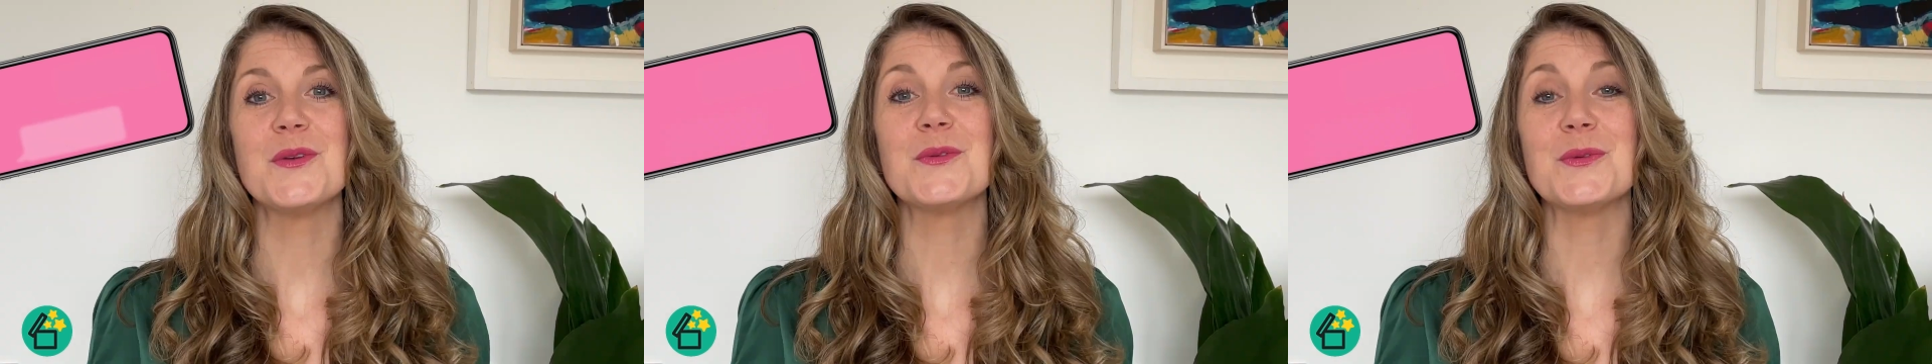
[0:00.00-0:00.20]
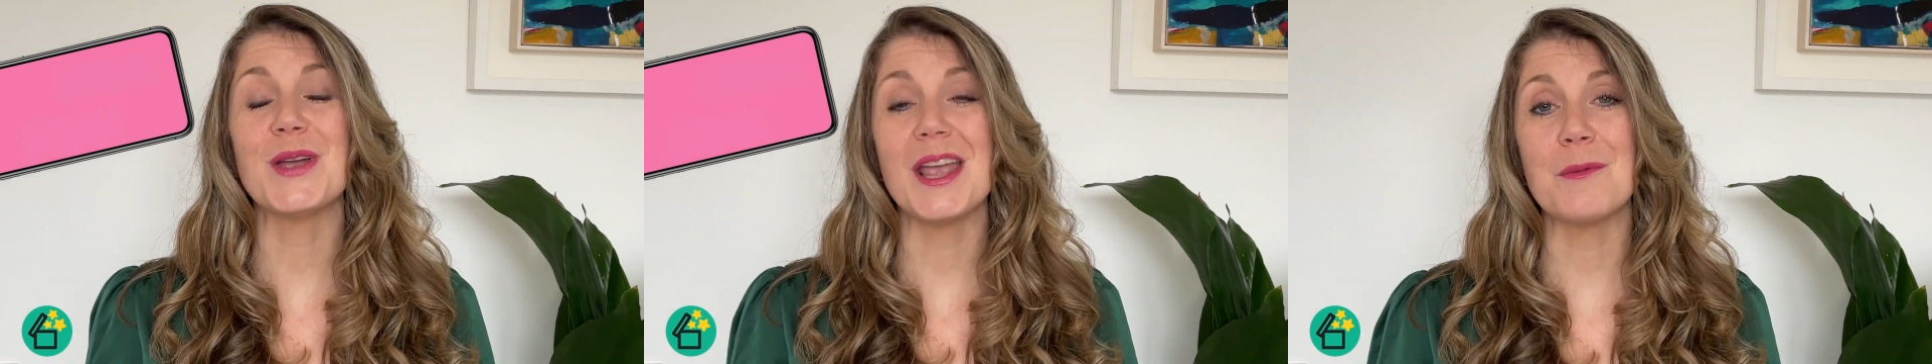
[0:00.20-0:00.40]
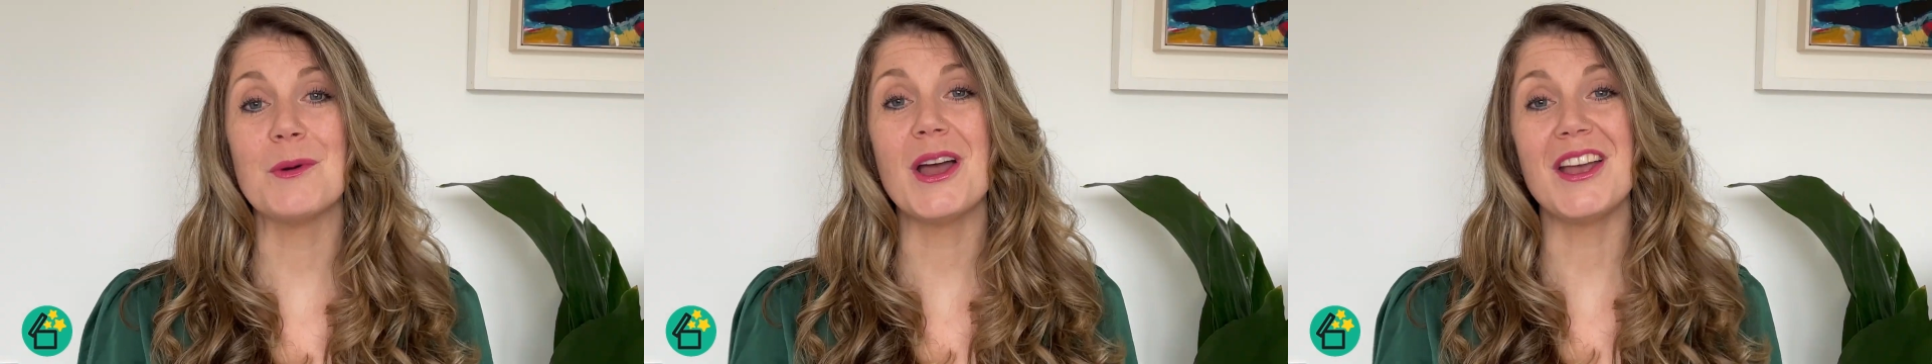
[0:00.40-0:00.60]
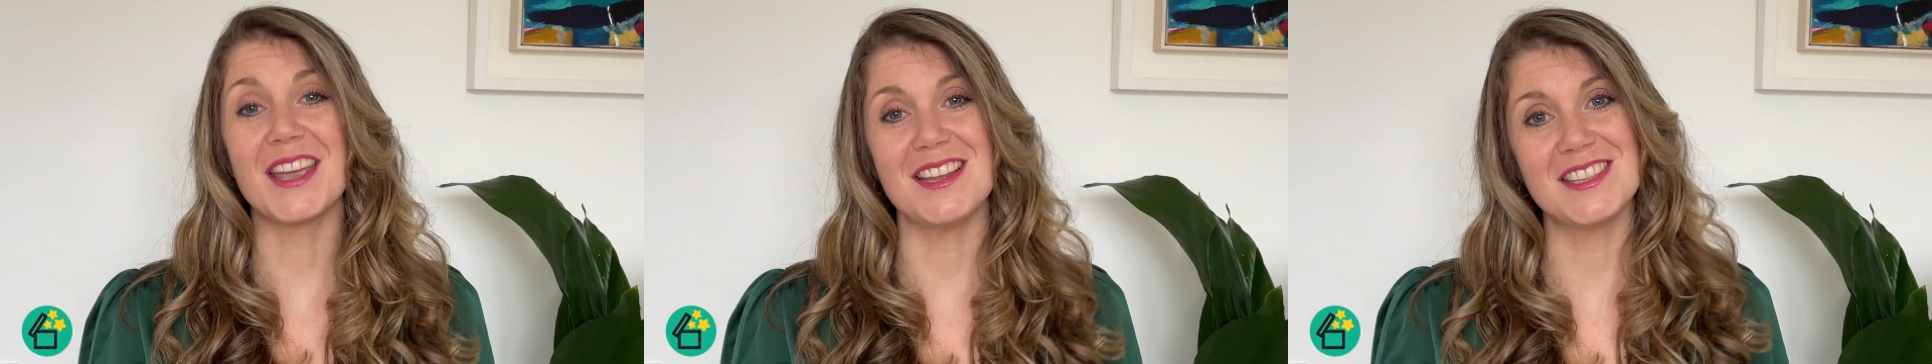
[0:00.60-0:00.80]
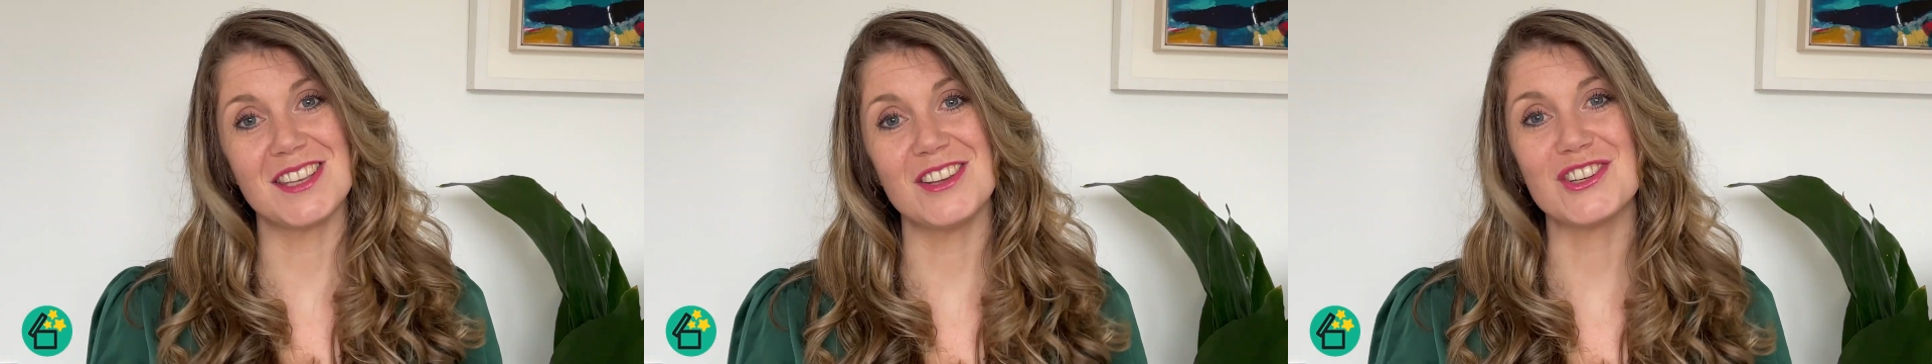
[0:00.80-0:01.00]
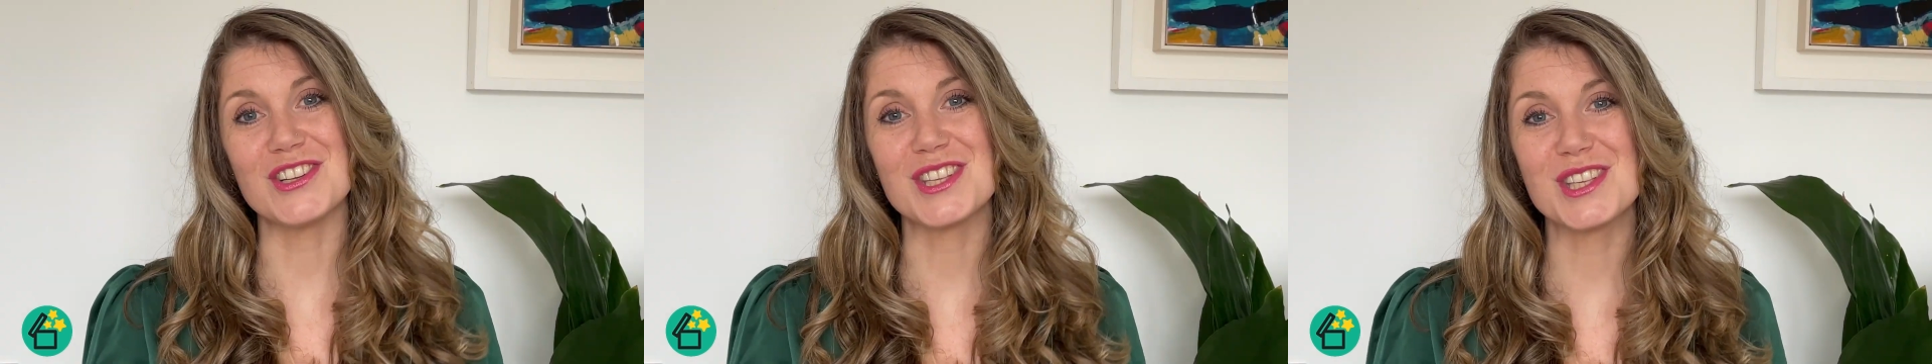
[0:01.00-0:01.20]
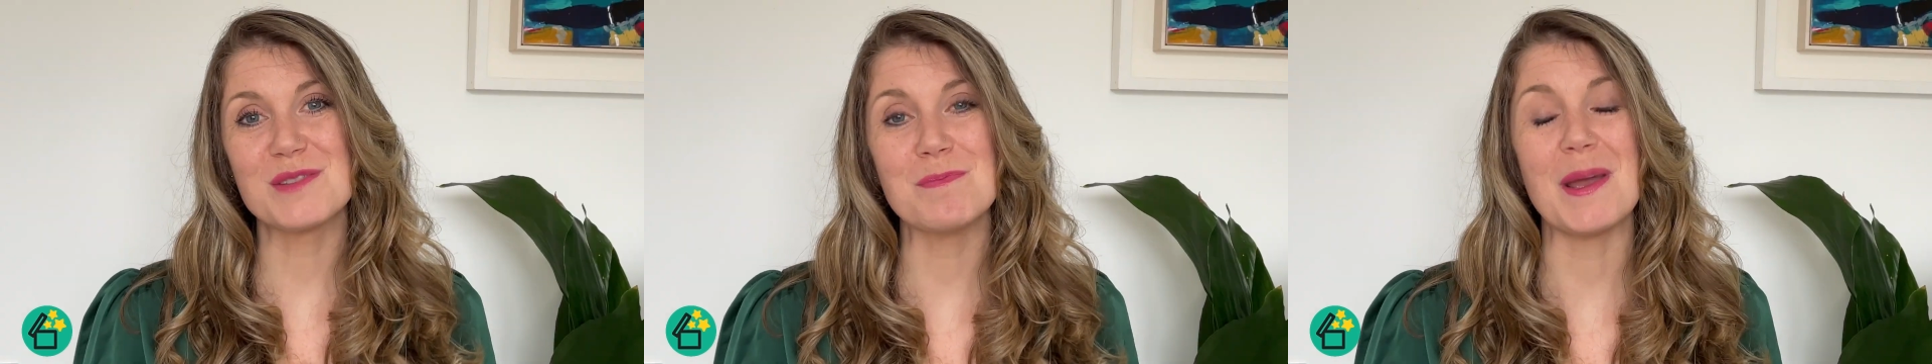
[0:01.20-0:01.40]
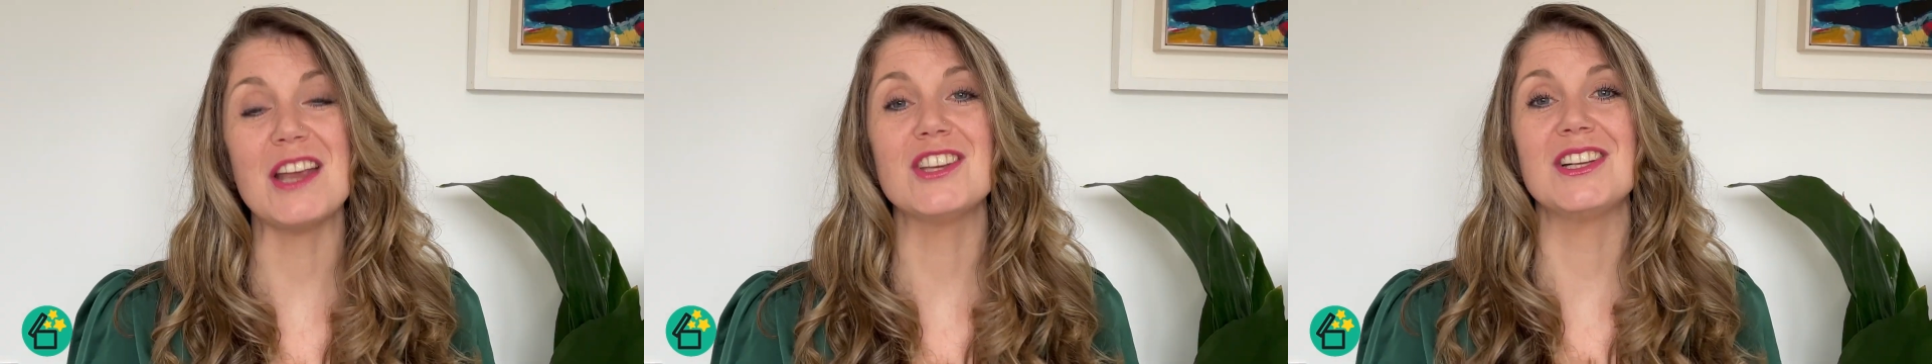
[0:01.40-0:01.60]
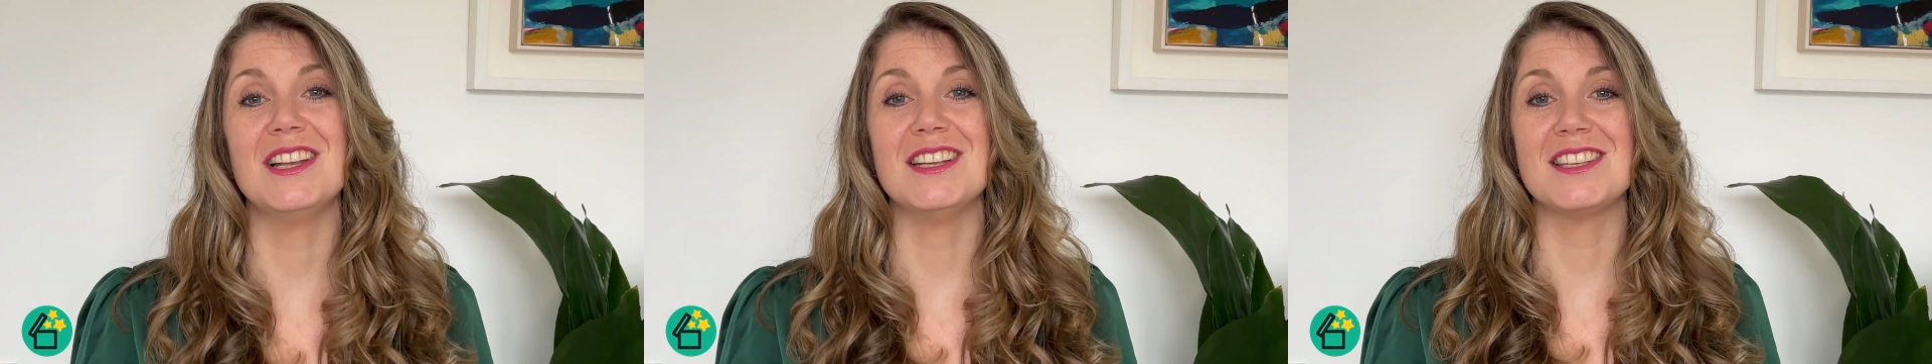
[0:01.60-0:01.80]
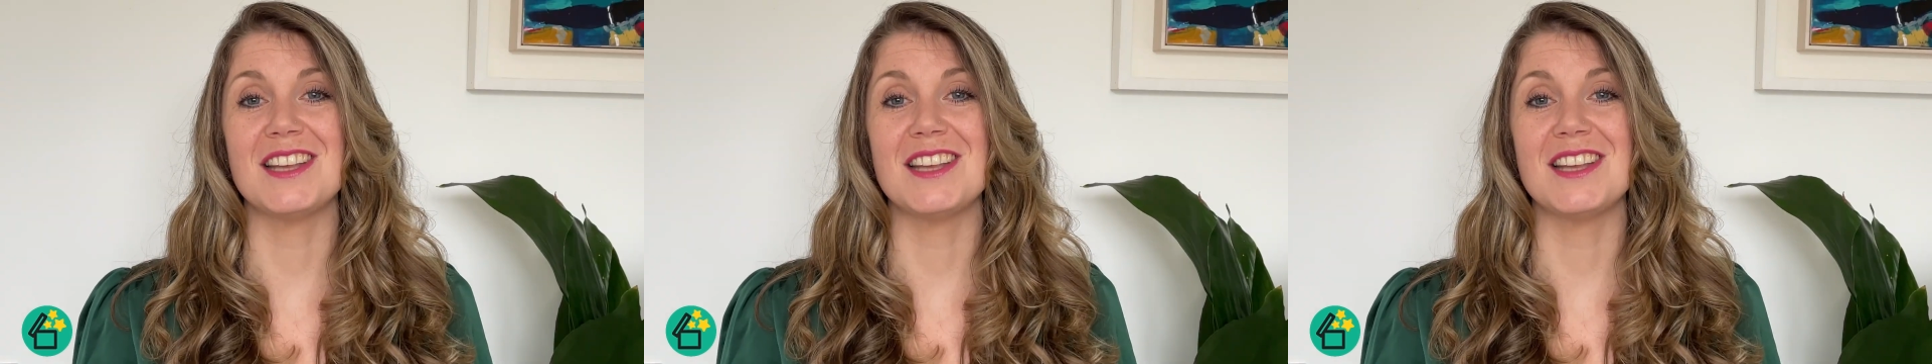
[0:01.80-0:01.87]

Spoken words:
We work in such a specialist